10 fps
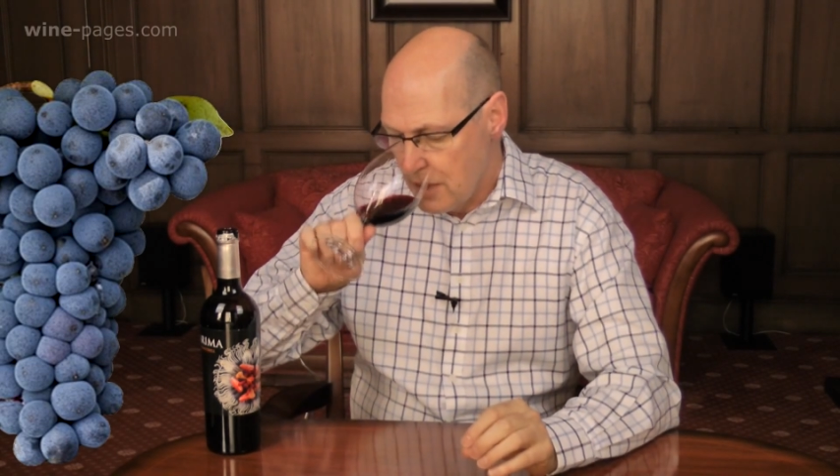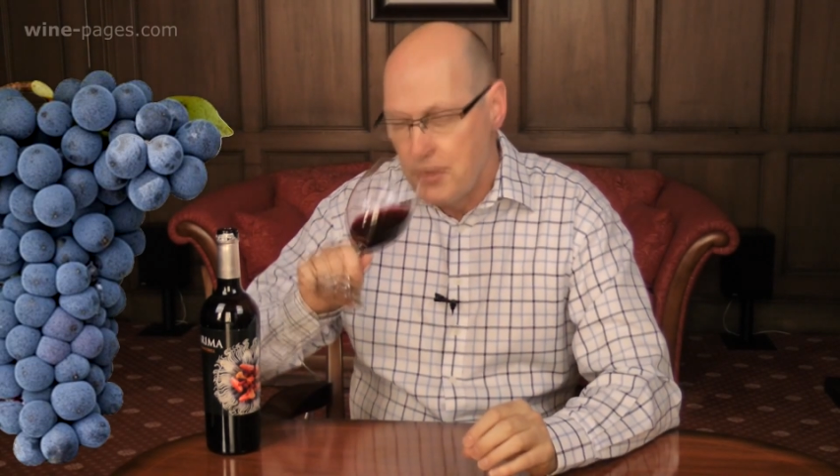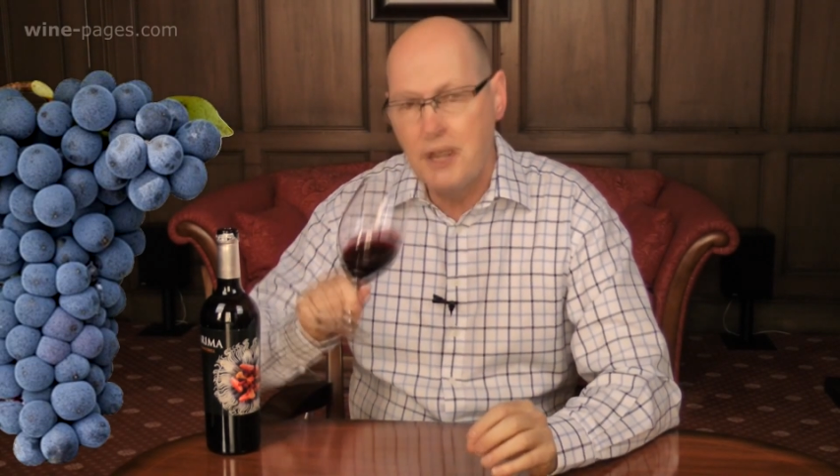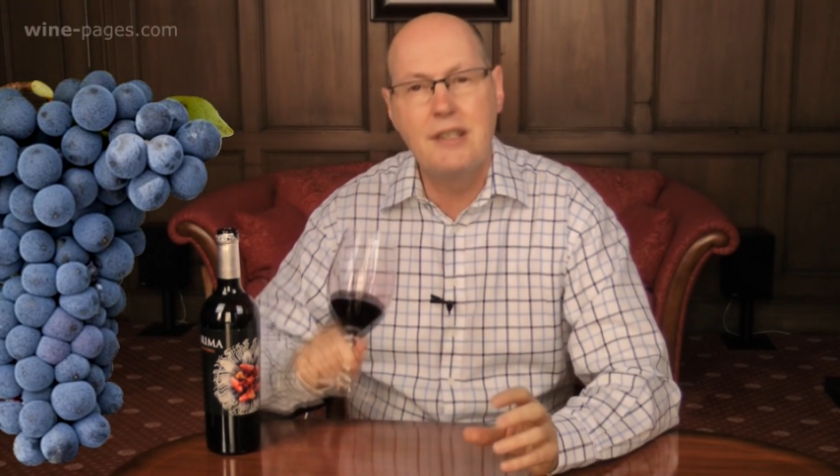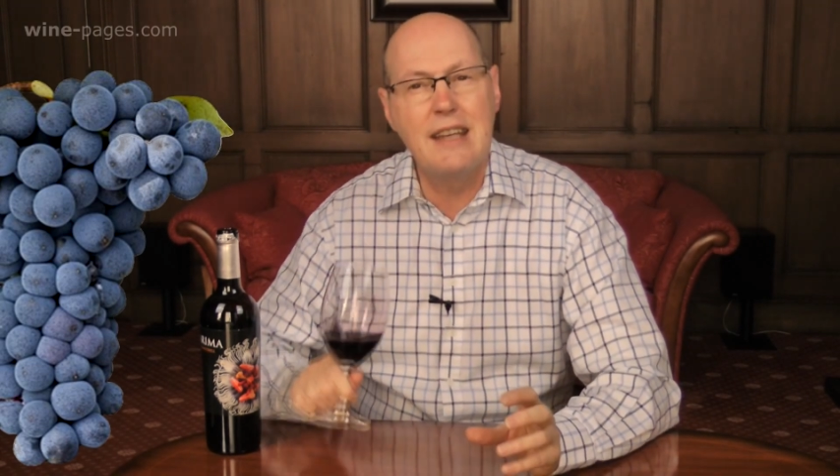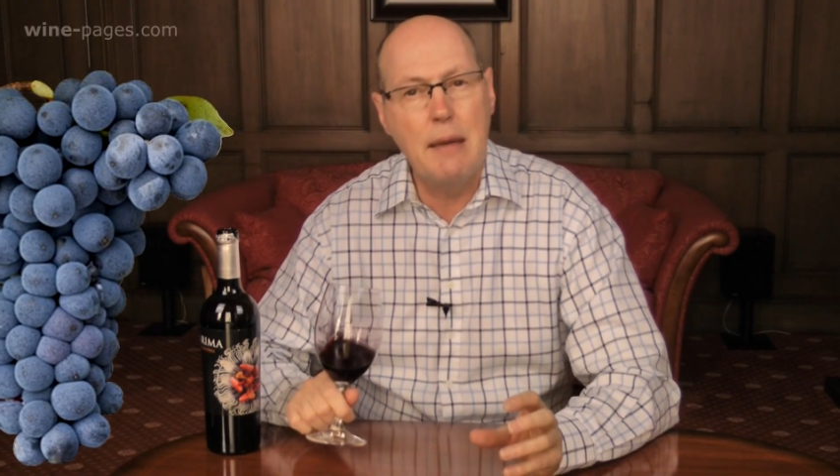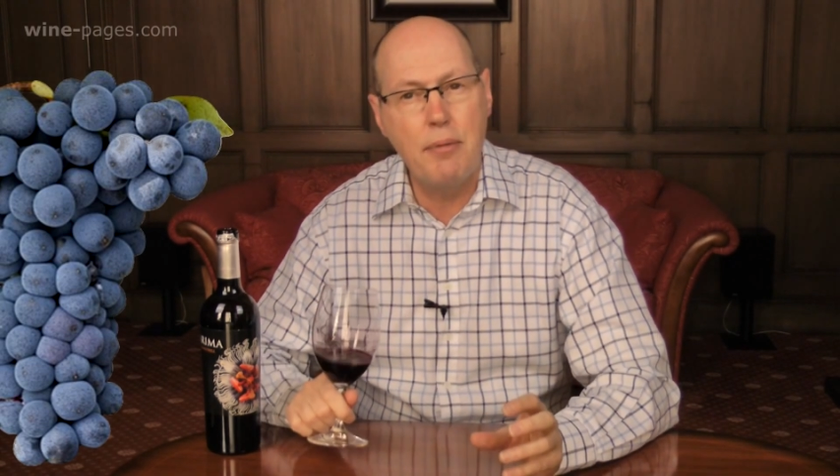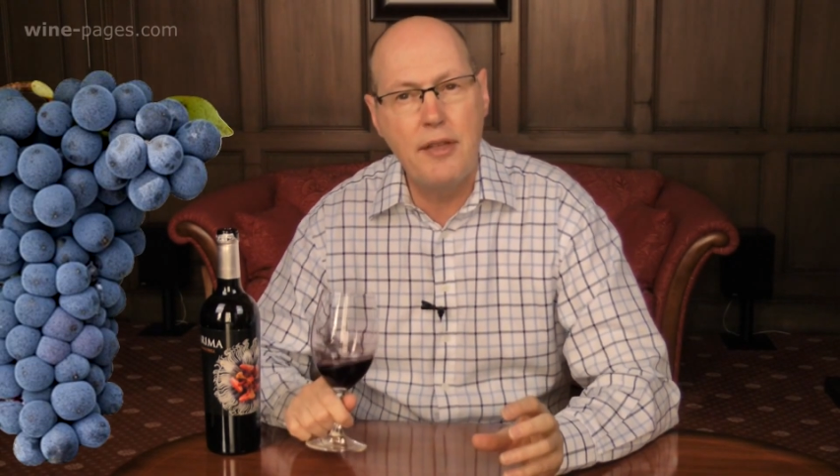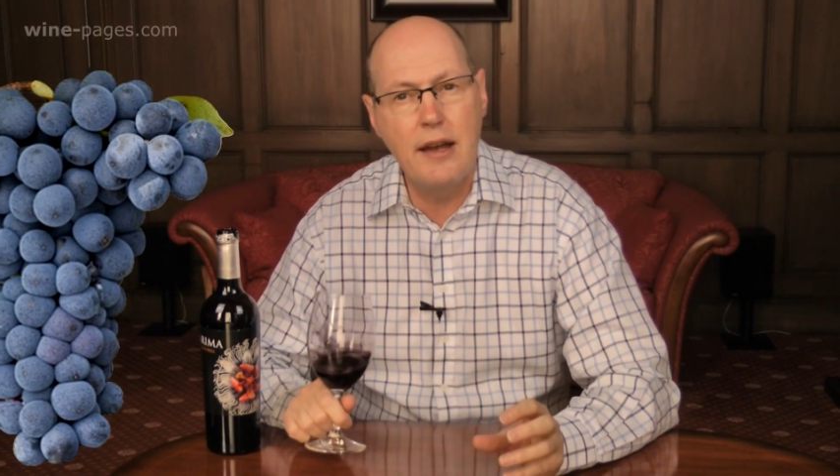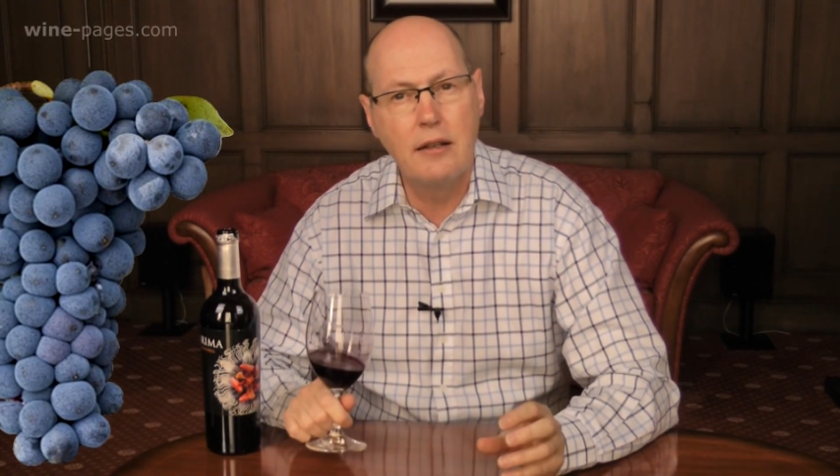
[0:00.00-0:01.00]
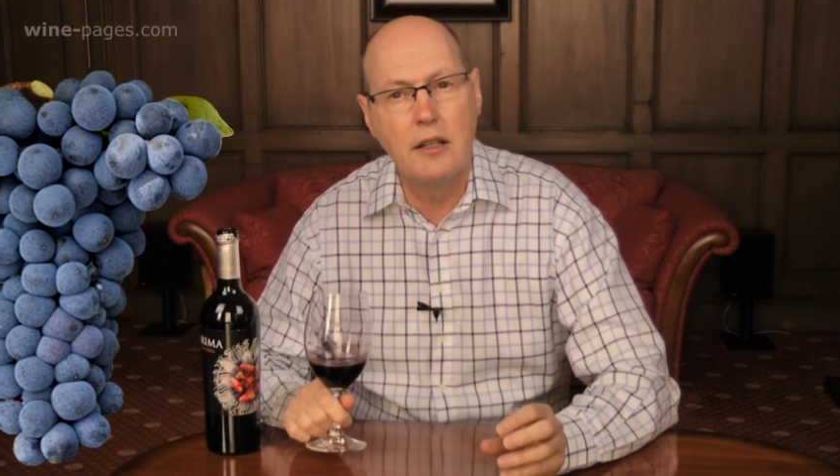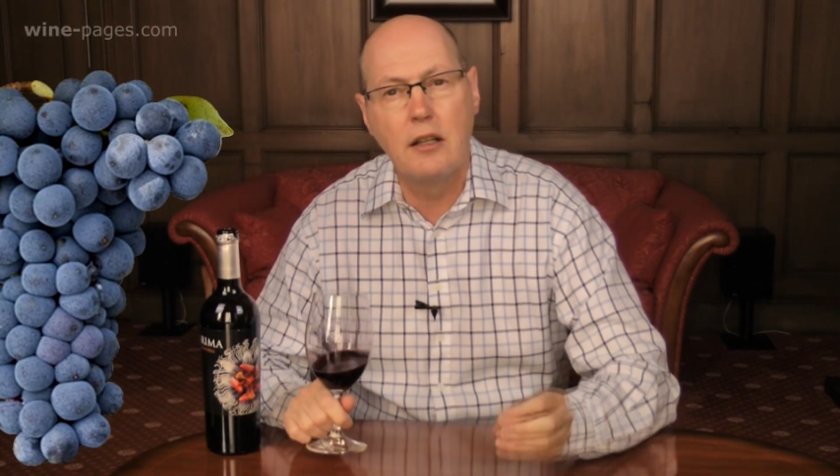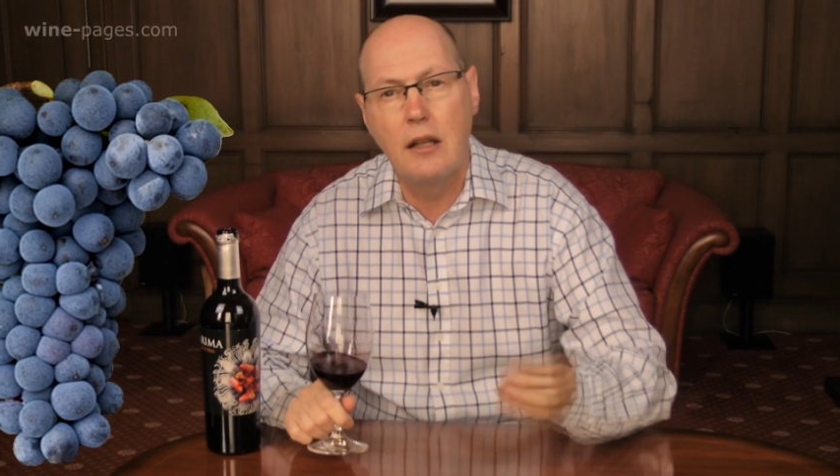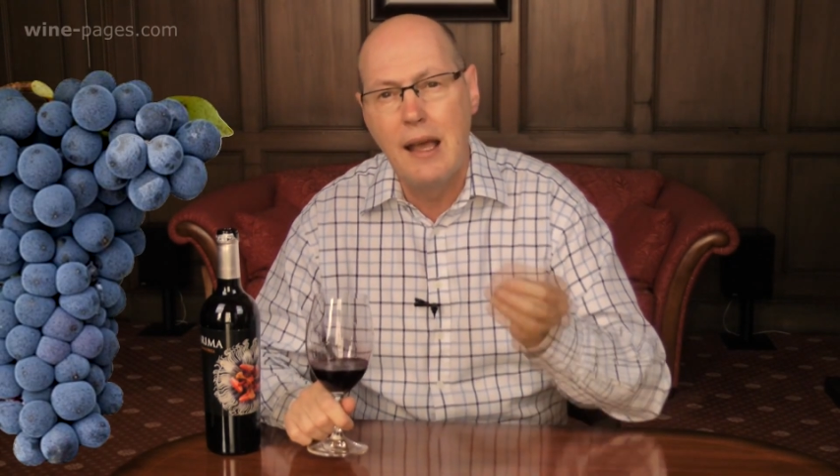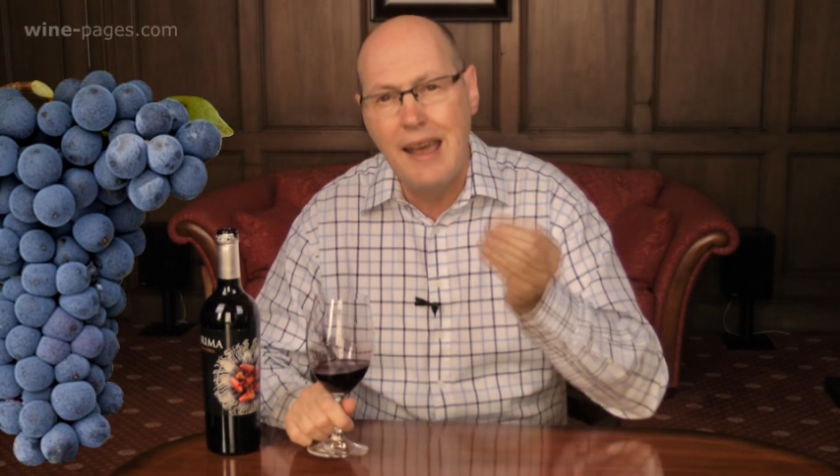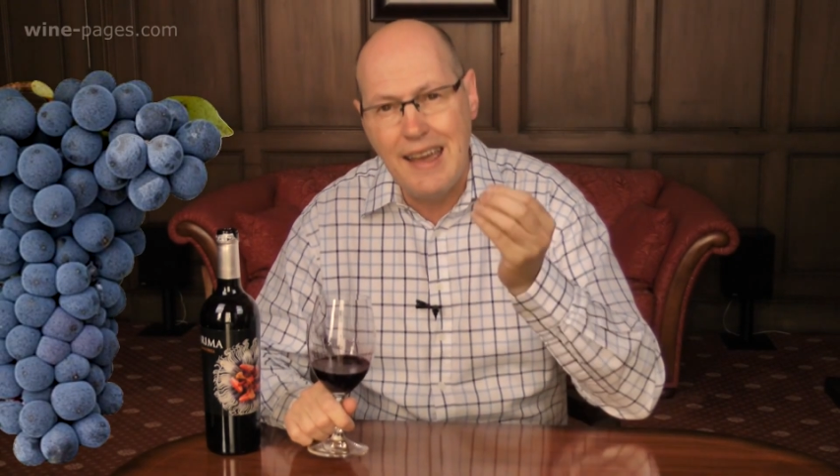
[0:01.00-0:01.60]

bit of depth there, a little